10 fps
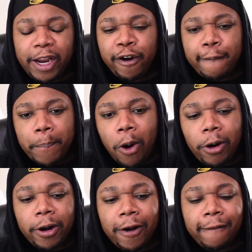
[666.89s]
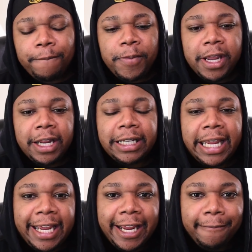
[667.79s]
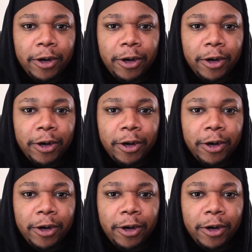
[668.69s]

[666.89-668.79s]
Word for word: You're a part of the team.